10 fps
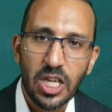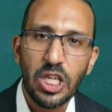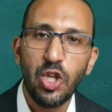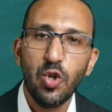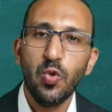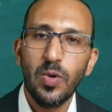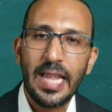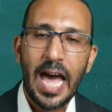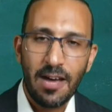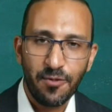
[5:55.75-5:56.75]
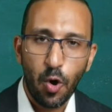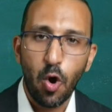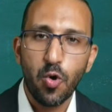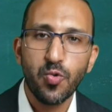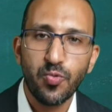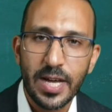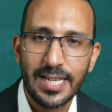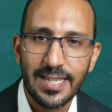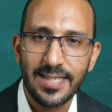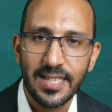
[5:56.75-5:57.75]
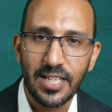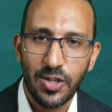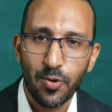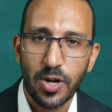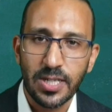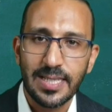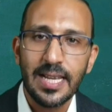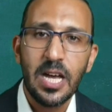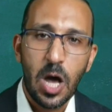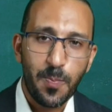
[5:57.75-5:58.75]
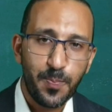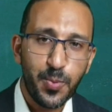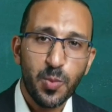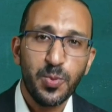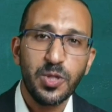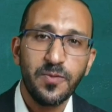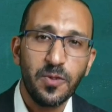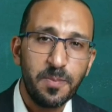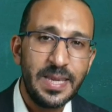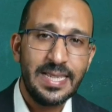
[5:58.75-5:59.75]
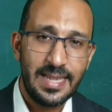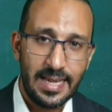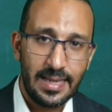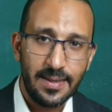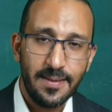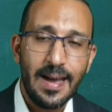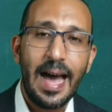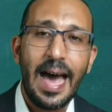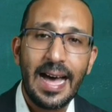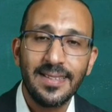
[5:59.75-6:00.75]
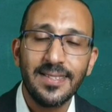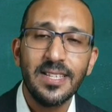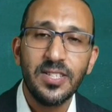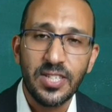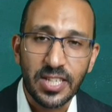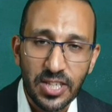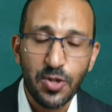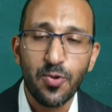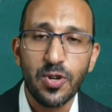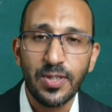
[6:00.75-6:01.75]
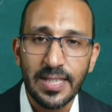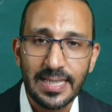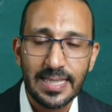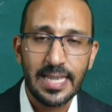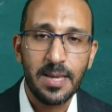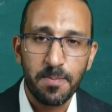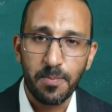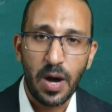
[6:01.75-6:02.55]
you will have already secured a purposeful meeting and secured the team